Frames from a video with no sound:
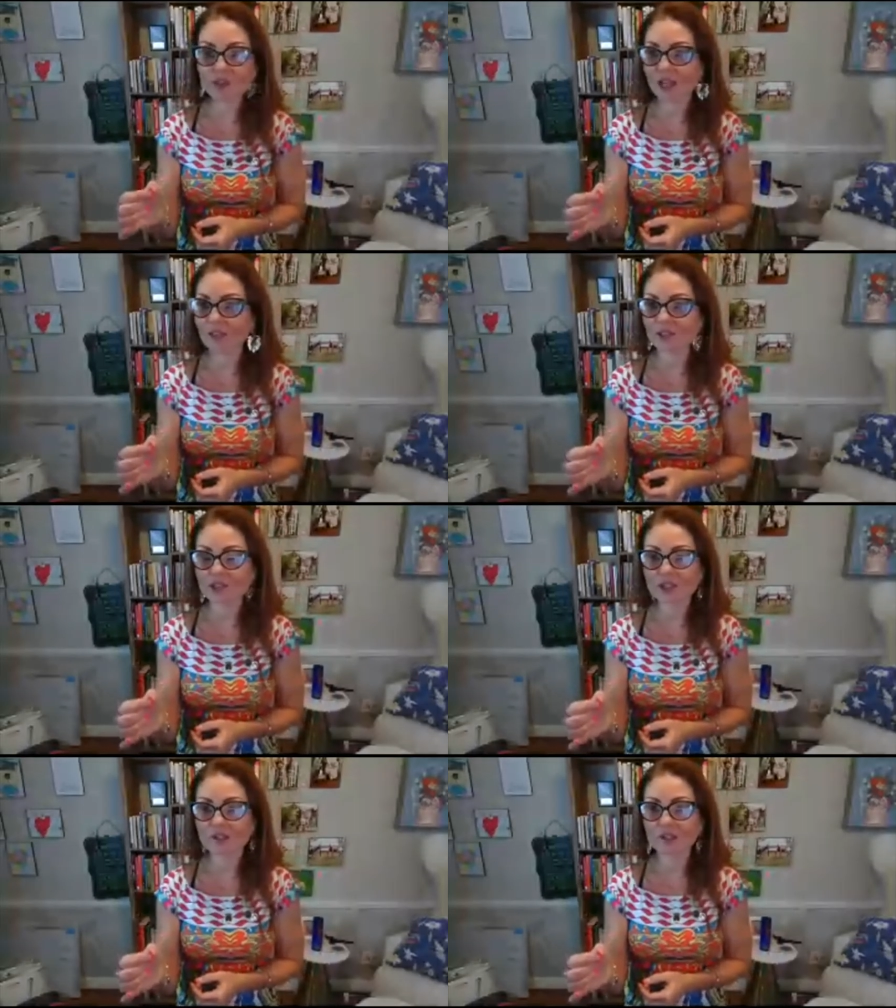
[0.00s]
if you
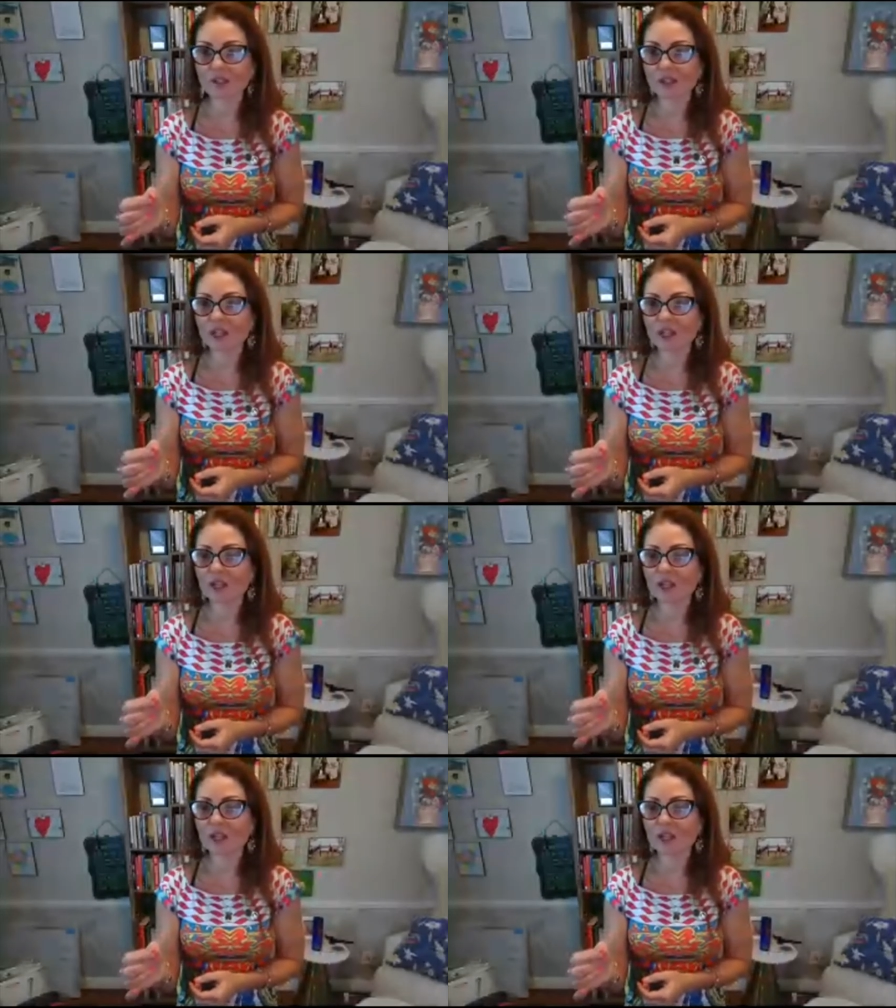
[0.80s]
don't have zero
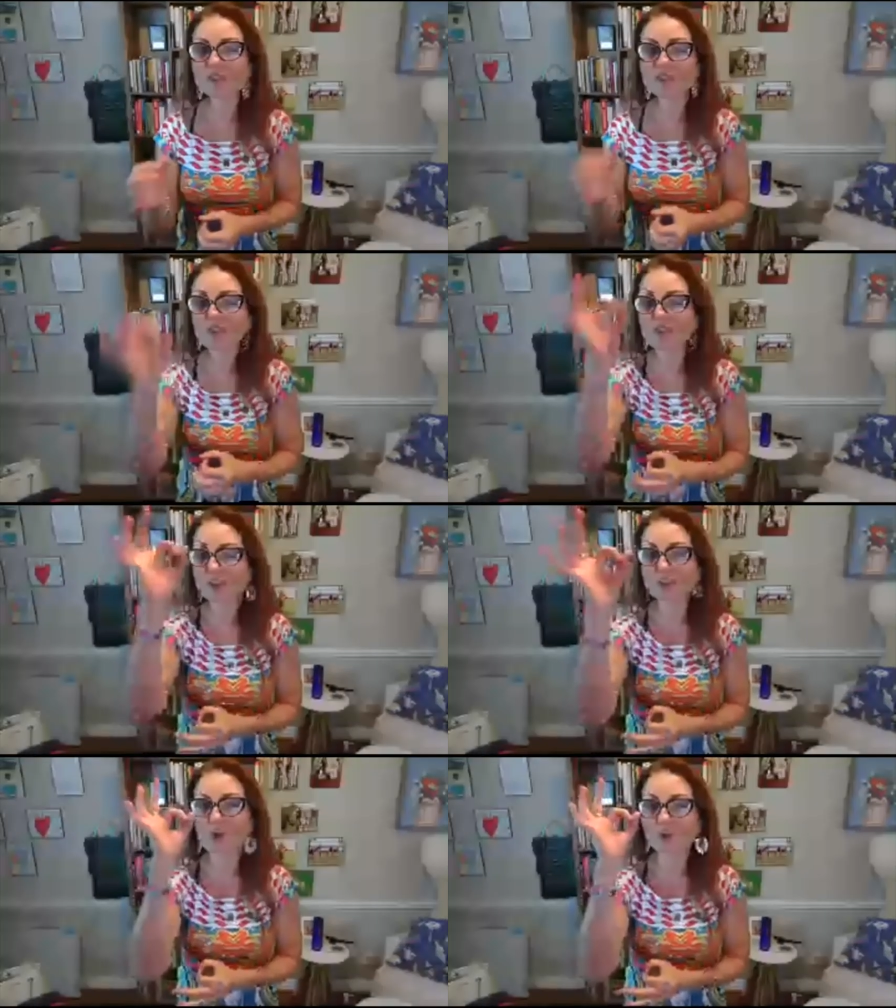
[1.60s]
if you have
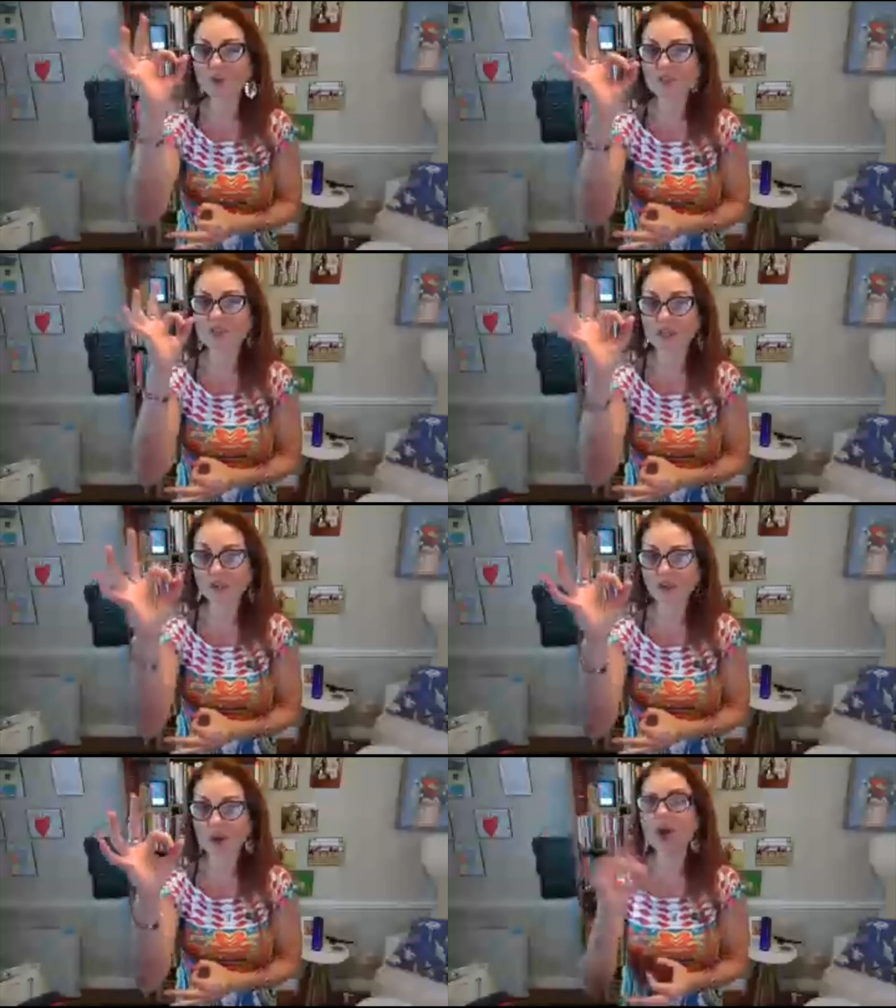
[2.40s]
zero
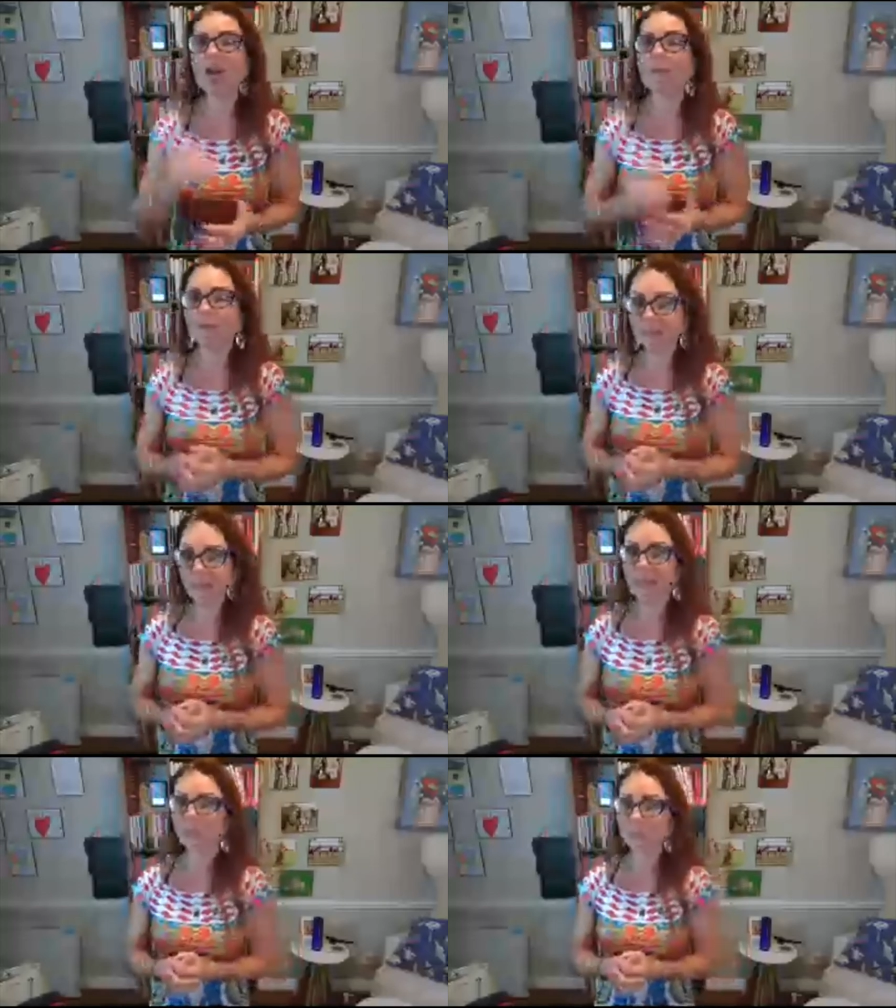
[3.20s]
please reach out to me
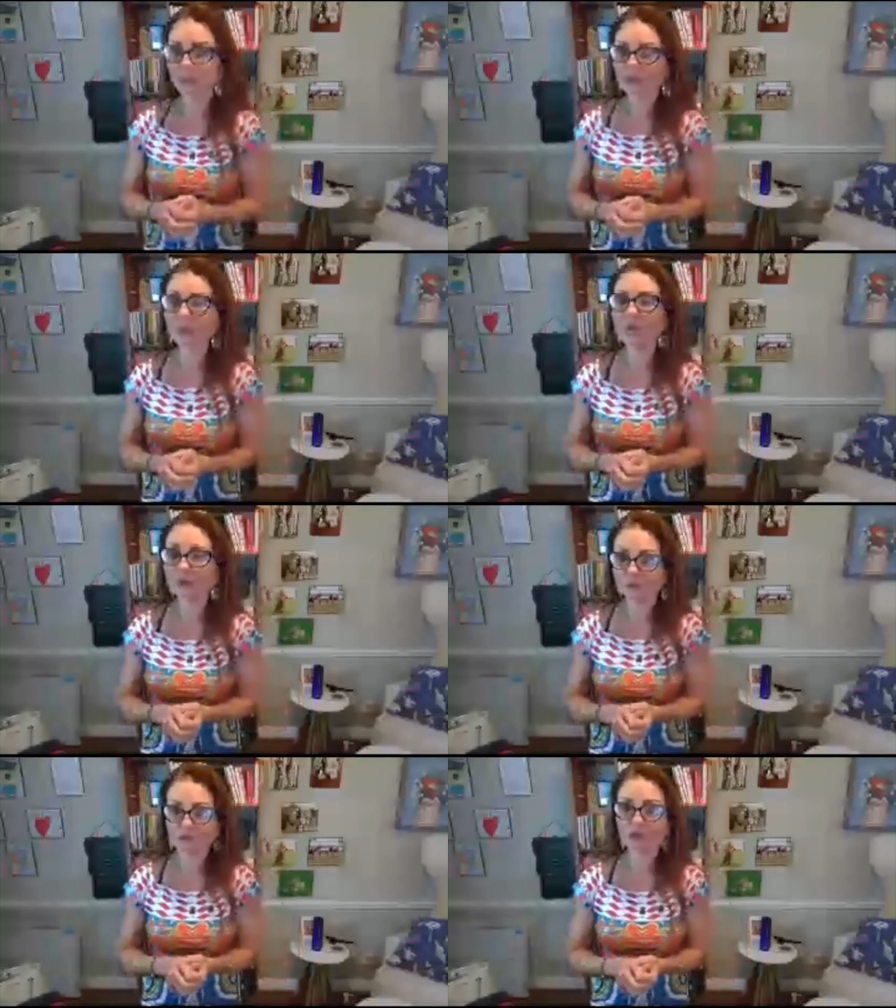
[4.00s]
because we need to
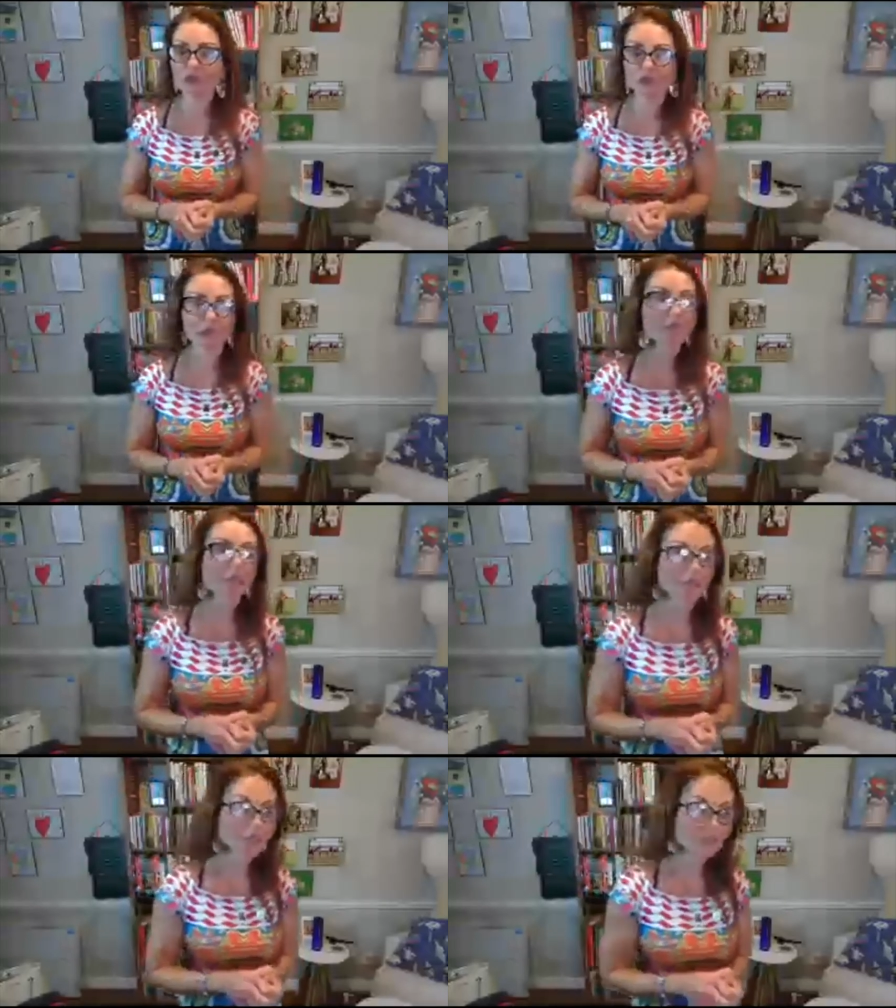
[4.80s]
discuss this and get
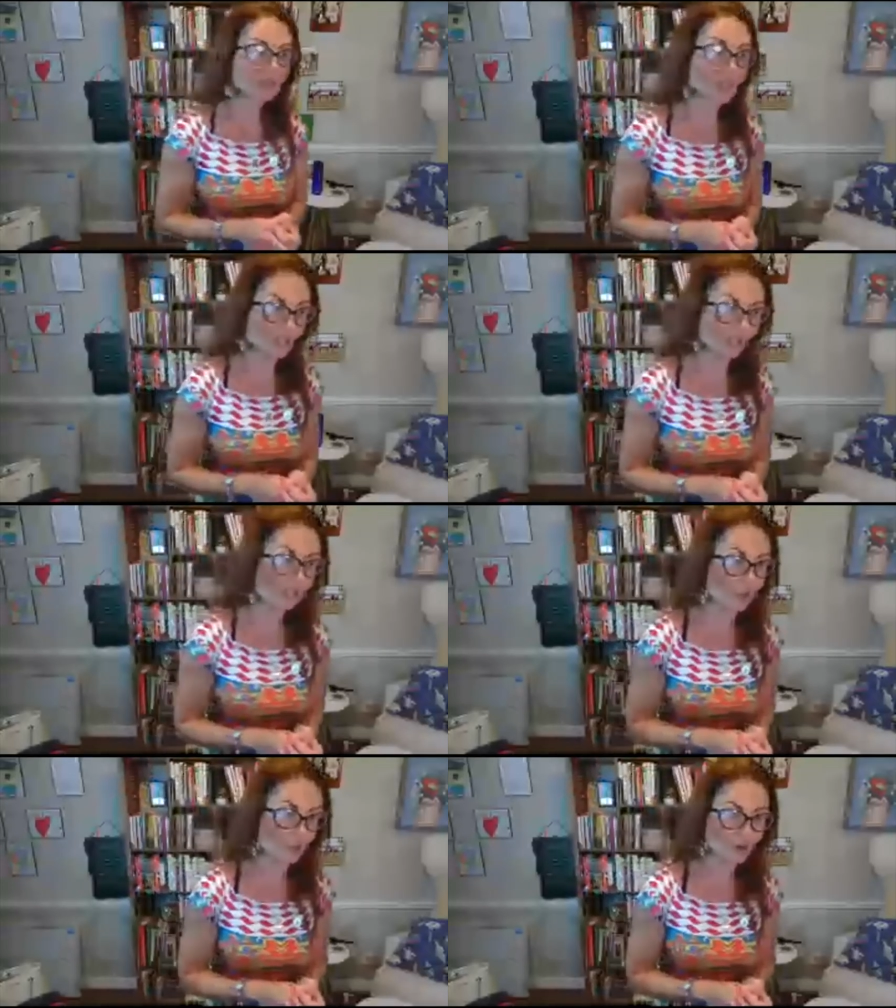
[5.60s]
you on the program
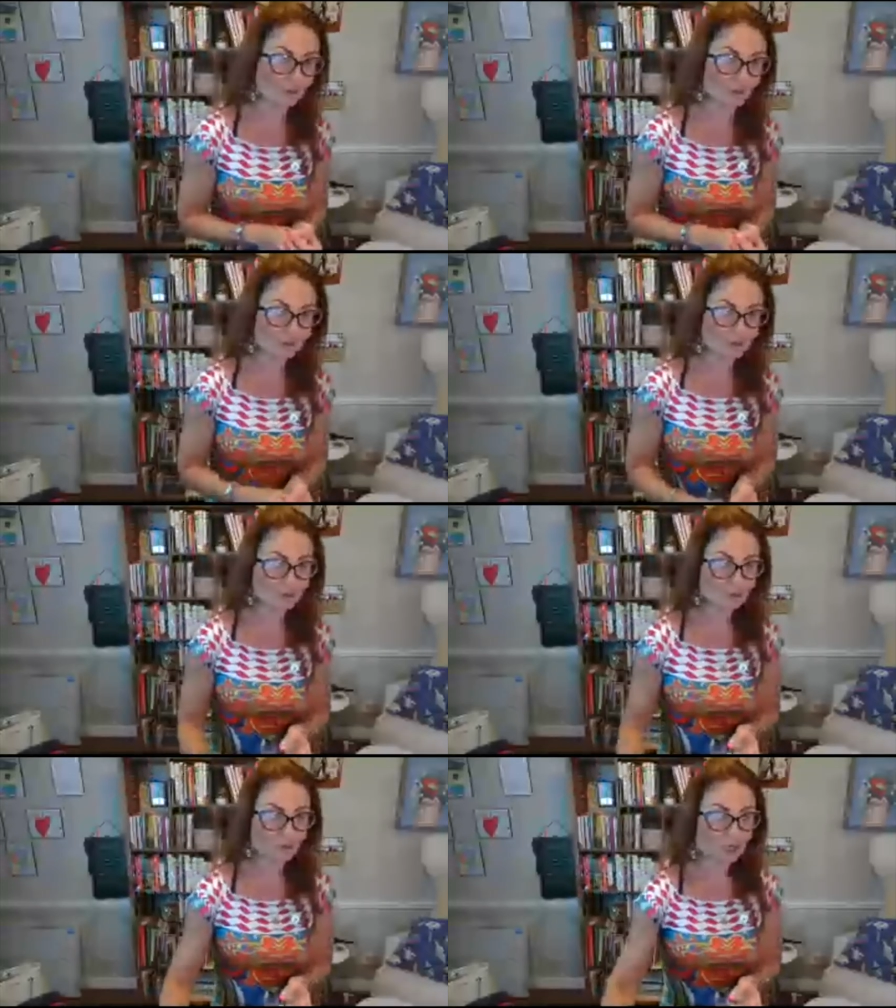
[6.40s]

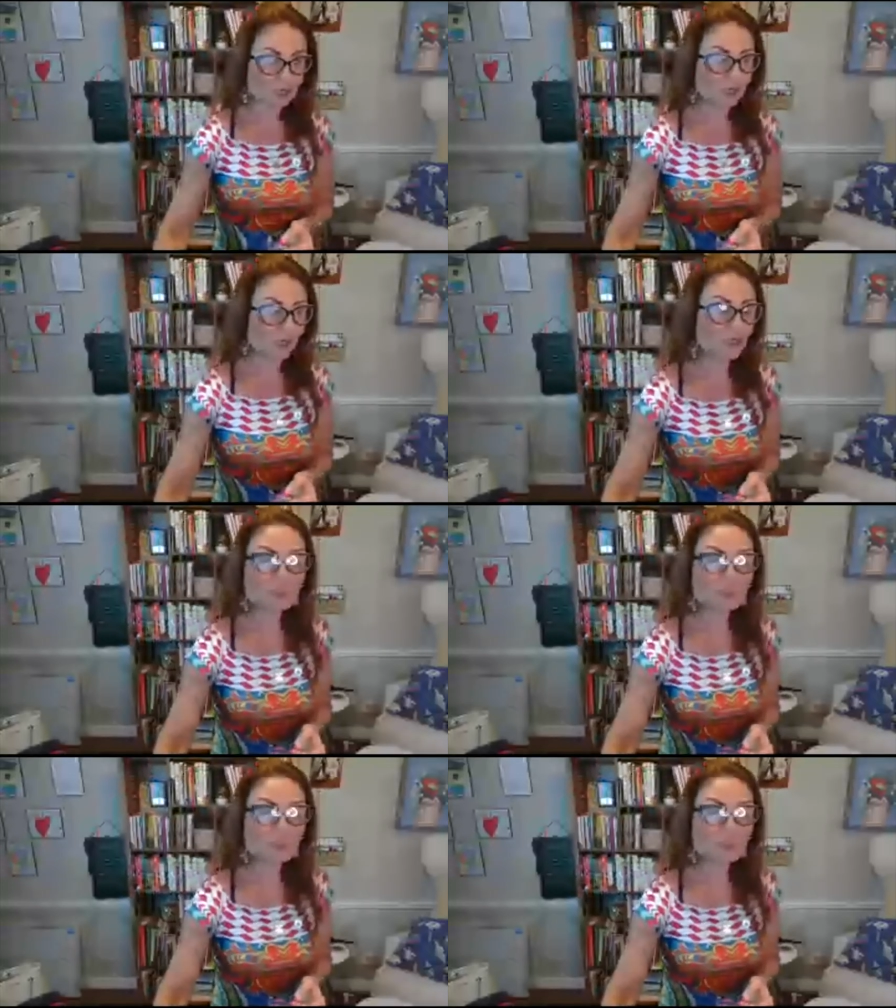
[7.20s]
you need to have